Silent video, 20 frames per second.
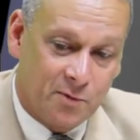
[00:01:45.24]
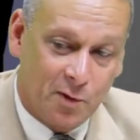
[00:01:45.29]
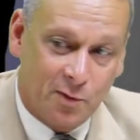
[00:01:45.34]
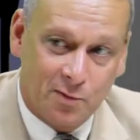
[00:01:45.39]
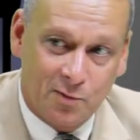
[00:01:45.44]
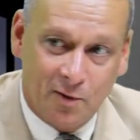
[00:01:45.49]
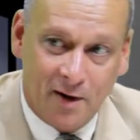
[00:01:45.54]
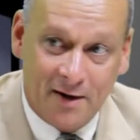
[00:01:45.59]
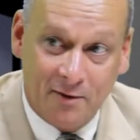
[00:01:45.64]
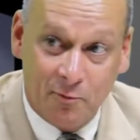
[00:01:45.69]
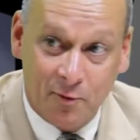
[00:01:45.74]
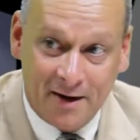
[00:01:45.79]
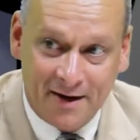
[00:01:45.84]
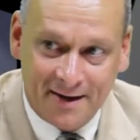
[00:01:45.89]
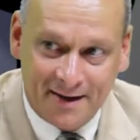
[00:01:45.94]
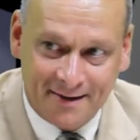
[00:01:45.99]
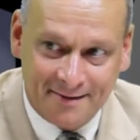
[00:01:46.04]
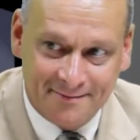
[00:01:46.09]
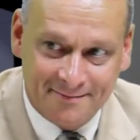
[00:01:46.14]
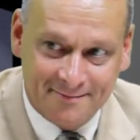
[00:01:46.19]
Third grade
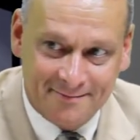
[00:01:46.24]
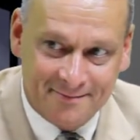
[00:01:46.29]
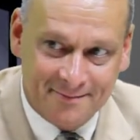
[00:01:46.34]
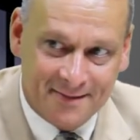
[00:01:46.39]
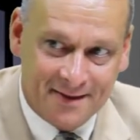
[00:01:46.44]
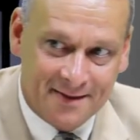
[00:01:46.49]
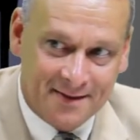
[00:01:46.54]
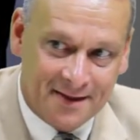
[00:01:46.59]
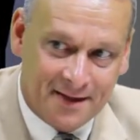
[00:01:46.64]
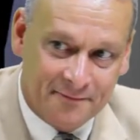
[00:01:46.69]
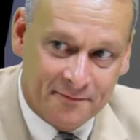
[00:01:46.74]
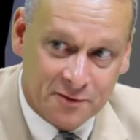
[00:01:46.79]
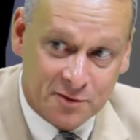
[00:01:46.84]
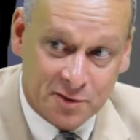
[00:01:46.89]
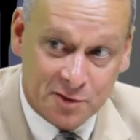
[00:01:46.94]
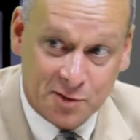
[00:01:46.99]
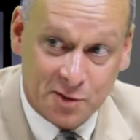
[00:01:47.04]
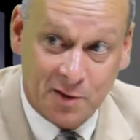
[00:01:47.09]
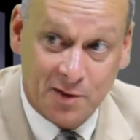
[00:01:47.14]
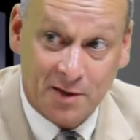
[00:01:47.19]
reading and the
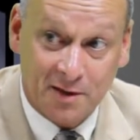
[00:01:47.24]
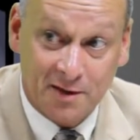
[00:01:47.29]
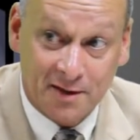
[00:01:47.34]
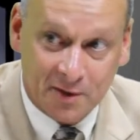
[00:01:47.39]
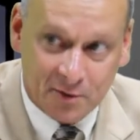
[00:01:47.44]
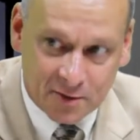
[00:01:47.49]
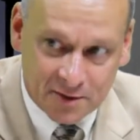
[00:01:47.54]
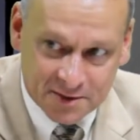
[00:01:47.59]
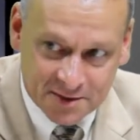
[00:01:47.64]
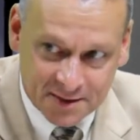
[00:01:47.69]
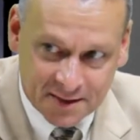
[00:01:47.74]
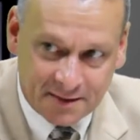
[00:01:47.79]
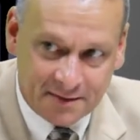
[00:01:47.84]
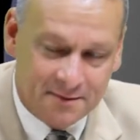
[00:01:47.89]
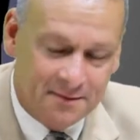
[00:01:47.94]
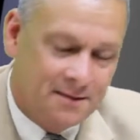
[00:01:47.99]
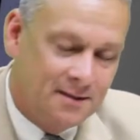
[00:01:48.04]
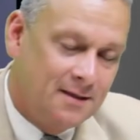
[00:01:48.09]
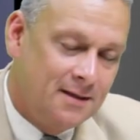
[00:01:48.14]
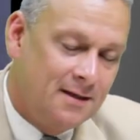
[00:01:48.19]
emphasis on literacy
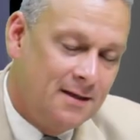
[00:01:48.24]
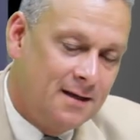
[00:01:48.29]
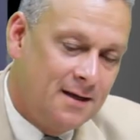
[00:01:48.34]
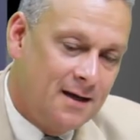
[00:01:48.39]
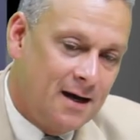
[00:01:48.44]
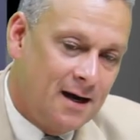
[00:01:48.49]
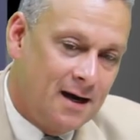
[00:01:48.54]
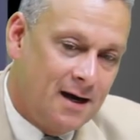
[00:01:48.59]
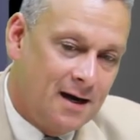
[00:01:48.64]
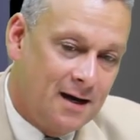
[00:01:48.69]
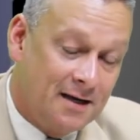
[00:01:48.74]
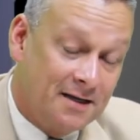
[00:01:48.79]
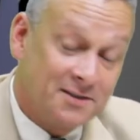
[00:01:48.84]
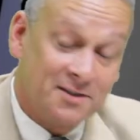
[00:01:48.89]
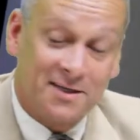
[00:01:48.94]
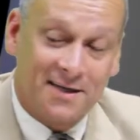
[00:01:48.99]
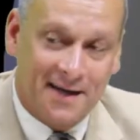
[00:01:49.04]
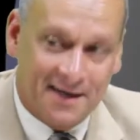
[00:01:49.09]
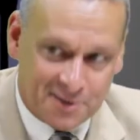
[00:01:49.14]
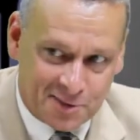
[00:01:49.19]

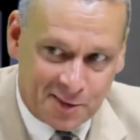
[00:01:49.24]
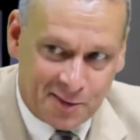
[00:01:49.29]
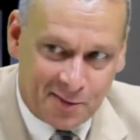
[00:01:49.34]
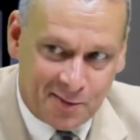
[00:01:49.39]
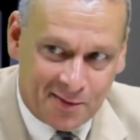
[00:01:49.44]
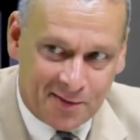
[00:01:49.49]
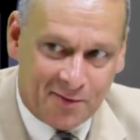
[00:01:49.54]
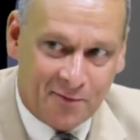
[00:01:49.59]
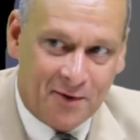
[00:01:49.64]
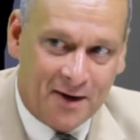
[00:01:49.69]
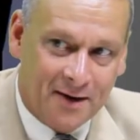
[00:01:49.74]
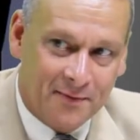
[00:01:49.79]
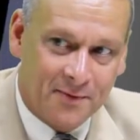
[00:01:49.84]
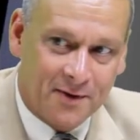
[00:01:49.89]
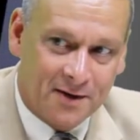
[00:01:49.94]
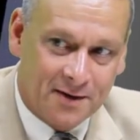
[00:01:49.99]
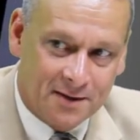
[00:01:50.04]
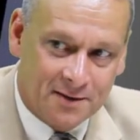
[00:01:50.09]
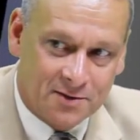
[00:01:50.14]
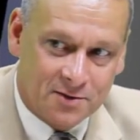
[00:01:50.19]
is catching on around
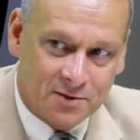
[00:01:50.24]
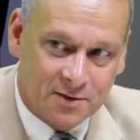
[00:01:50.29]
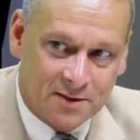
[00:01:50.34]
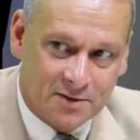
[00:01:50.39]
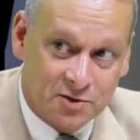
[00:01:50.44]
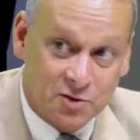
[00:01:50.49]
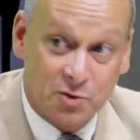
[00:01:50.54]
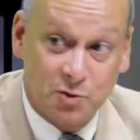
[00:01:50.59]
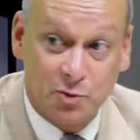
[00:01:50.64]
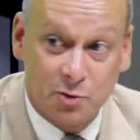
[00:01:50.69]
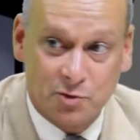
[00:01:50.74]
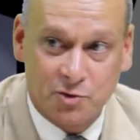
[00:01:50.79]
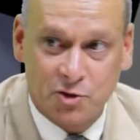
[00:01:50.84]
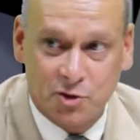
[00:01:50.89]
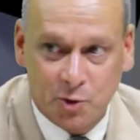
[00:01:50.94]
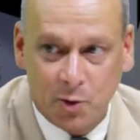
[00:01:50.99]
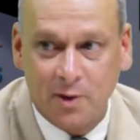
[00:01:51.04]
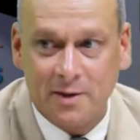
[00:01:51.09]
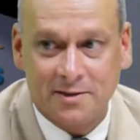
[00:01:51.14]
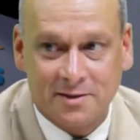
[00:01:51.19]
the country. School
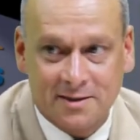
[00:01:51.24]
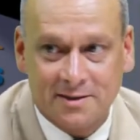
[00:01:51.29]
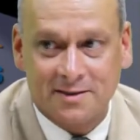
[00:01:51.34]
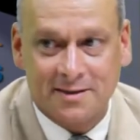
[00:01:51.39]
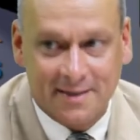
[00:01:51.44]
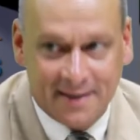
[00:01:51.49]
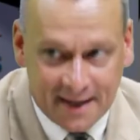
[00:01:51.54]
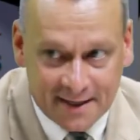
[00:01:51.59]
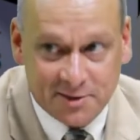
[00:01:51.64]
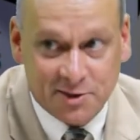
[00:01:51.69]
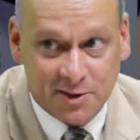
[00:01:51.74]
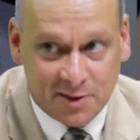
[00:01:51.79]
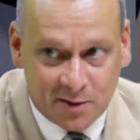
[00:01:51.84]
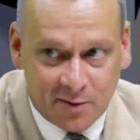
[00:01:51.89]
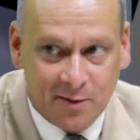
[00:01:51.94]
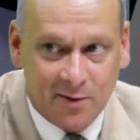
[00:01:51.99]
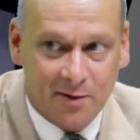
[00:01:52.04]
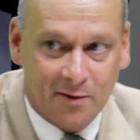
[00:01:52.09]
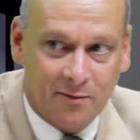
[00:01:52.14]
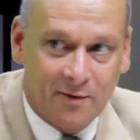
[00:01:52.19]
choice is catching
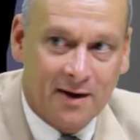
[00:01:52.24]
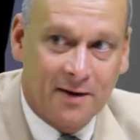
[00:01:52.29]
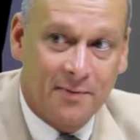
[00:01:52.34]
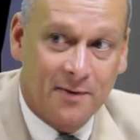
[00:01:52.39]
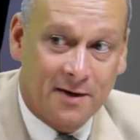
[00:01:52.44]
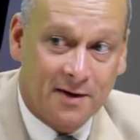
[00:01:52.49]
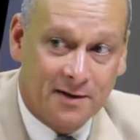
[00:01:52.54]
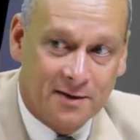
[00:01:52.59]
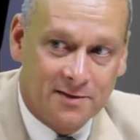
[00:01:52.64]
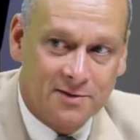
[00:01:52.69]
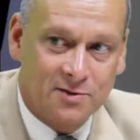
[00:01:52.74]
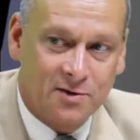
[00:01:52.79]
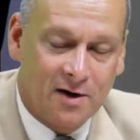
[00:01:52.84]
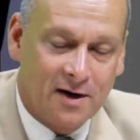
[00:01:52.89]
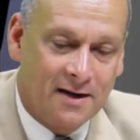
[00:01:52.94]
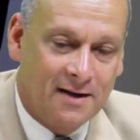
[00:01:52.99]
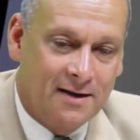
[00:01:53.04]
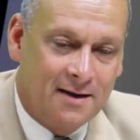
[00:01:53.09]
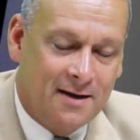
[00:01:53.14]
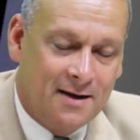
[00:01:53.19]
on around the
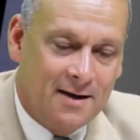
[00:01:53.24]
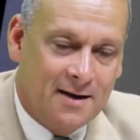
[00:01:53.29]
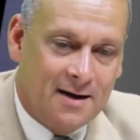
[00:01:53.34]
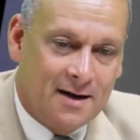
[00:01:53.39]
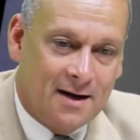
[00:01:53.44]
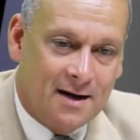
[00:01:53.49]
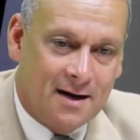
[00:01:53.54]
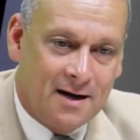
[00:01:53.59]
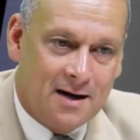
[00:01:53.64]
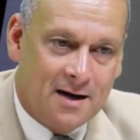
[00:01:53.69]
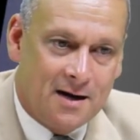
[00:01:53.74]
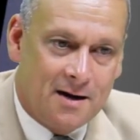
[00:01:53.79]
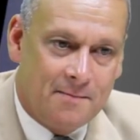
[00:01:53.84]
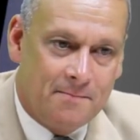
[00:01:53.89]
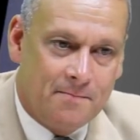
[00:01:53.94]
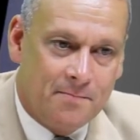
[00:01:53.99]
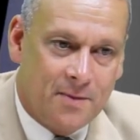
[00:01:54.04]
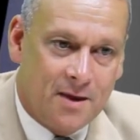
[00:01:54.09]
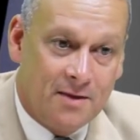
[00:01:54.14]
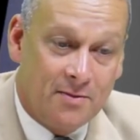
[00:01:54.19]
country.
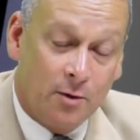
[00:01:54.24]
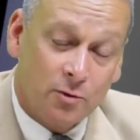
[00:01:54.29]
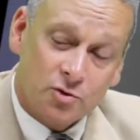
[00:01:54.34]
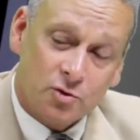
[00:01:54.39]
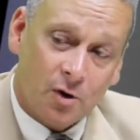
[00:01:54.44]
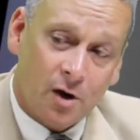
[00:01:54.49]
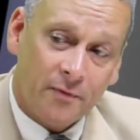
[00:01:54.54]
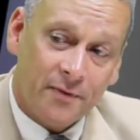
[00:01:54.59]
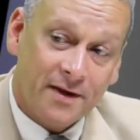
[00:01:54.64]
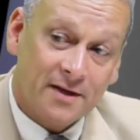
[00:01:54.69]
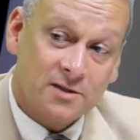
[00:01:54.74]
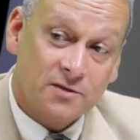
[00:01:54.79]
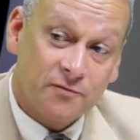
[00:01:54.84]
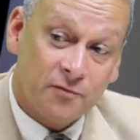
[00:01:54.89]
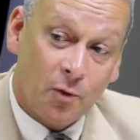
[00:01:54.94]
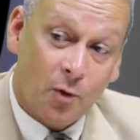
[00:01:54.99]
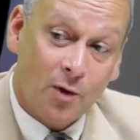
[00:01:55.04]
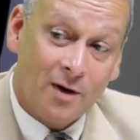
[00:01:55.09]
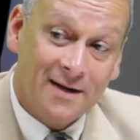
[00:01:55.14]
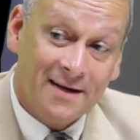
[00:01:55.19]
And those are all things
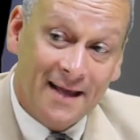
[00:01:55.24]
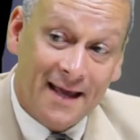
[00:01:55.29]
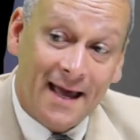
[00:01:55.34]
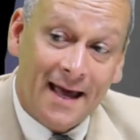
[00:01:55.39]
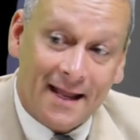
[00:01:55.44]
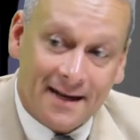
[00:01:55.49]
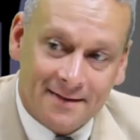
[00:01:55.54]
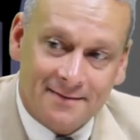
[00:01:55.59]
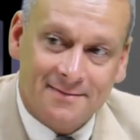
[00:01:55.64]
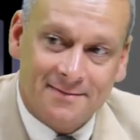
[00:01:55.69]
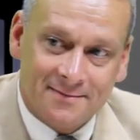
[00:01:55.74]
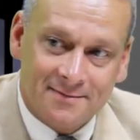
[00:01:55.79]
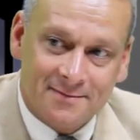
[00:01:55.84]
Florida did.